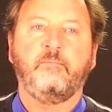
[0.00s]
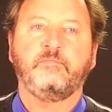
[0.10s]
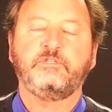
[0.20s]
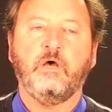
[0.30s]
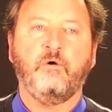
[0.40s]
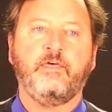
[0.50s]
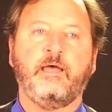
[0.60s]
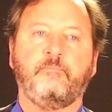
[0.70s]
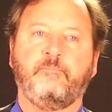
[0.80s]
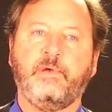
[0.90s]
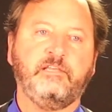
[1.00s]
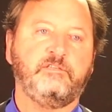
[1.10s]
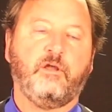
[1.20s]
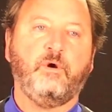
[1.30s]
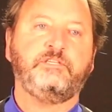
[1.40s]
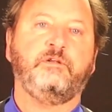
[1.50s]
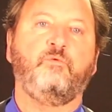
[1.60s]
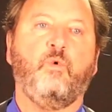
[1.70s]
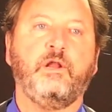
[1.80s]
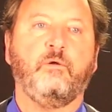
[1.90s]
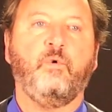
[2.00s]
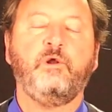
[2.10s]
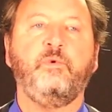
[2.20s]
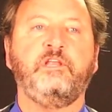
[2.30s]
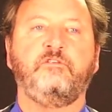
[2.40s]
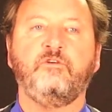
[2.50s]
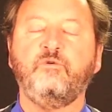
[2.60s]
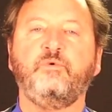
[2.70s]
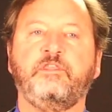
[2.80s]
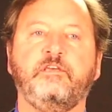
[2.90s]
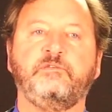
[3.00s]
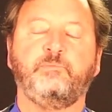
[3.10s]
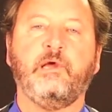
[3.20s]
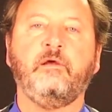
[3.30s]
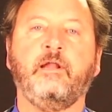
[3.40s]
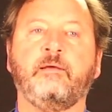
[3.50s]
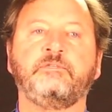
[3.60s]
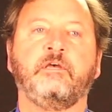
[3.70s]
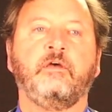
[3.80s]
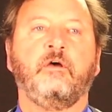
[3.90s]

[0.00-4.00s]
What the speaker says: So that begs the question: what do we do with these paradigms?